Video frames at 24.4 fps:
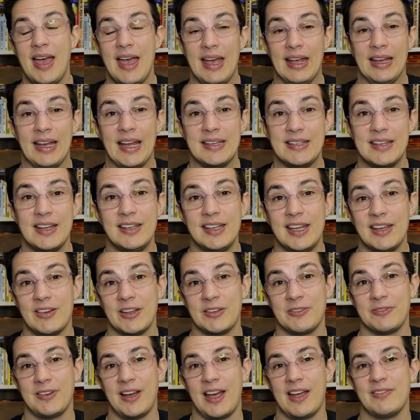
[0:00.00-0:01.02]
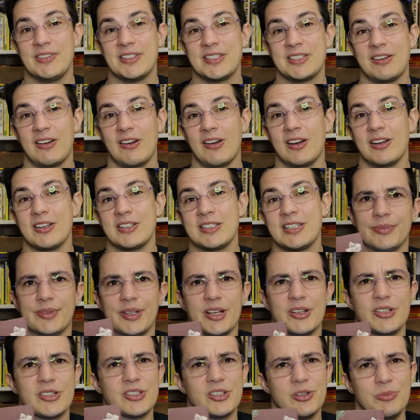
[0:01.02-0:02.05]
And I did give it five stars.
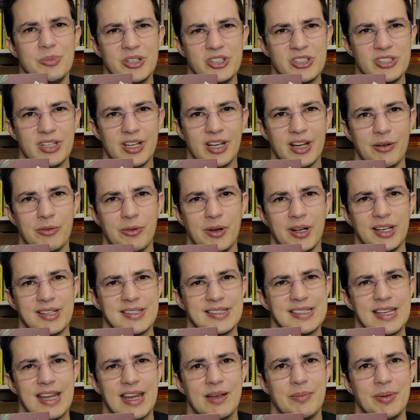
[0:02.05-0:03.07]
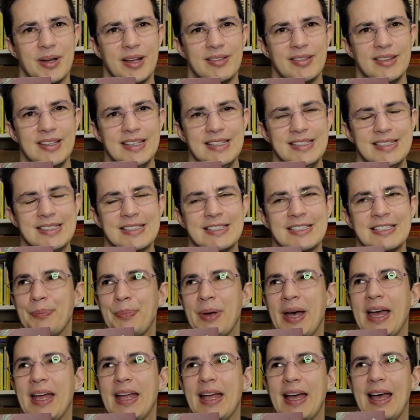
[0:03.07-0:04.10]
There's so much that I want to say about this,
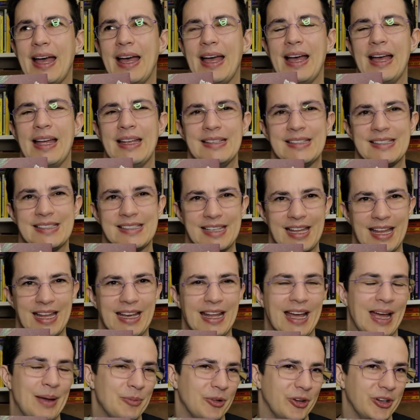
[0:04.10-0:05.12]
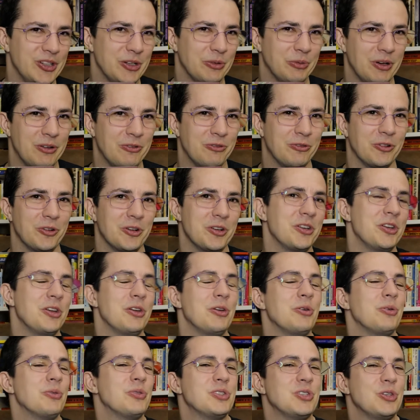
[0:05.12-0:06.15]
but Instead, I'm going to refer
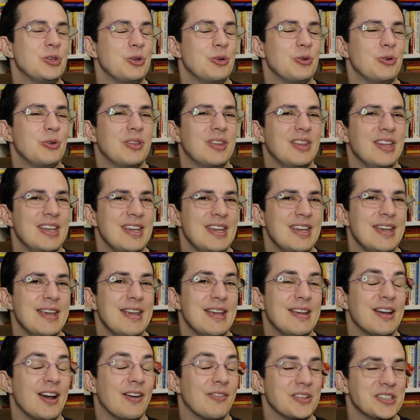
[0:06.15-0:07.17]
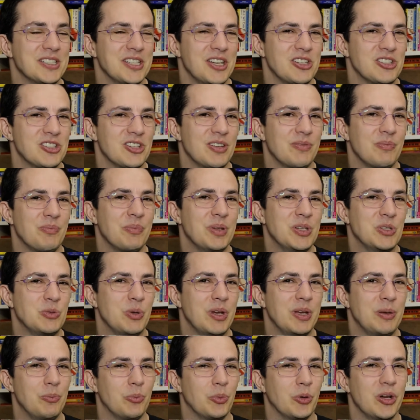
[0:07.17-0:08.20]
you to the conversation
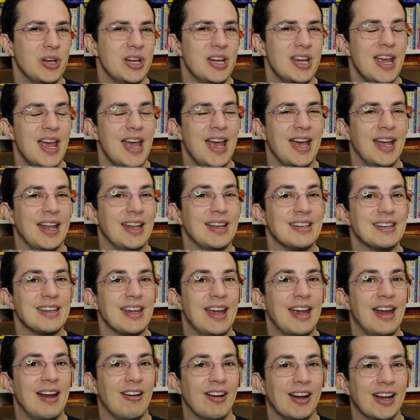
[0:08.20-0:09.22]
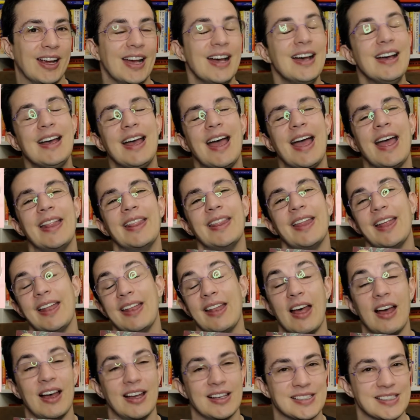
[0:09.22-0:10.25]
between Bree and Erica and then
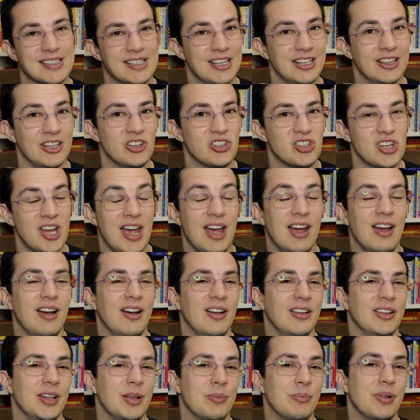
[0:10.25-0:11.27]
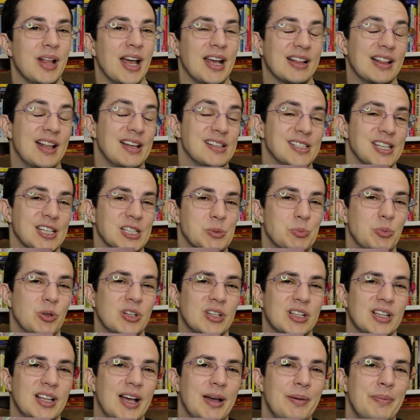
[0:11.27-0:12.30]
us in the chat on the Black Classics Book
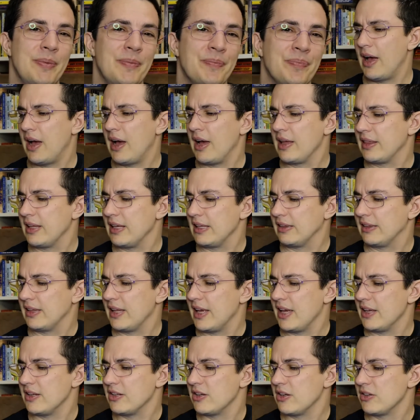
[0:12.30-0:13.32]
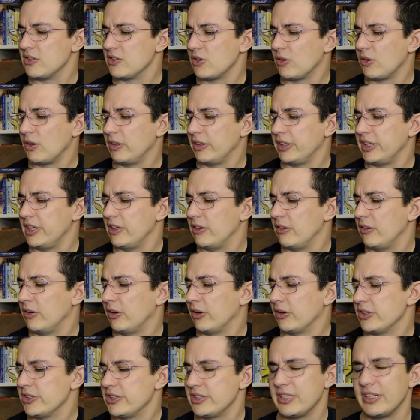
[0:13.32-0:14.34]
Club. I think that Zora Neale
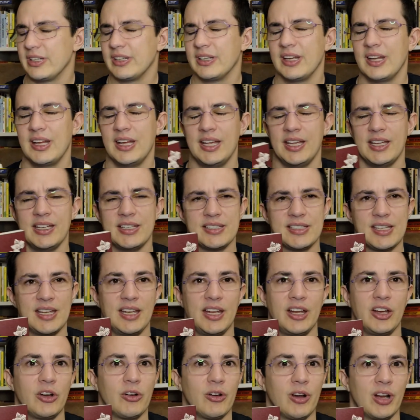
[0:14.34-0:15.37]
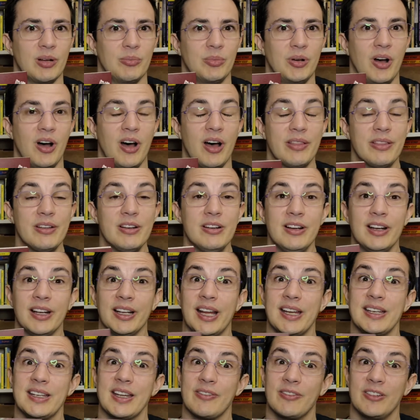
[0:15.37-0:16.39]
Hurston is an incredible author, and
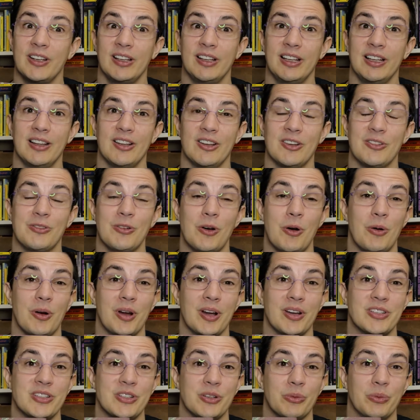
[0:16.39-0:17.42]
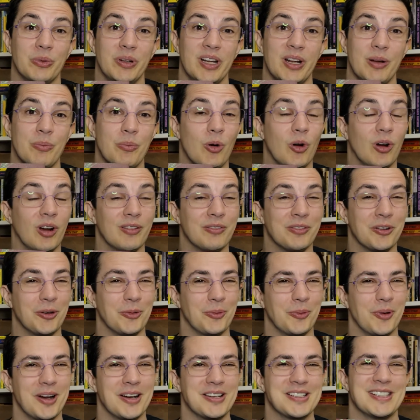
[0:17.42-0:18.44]
I definitely look forward to reading more of her
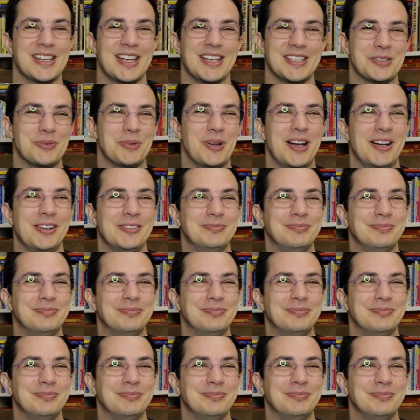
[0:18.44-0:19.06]
works as well.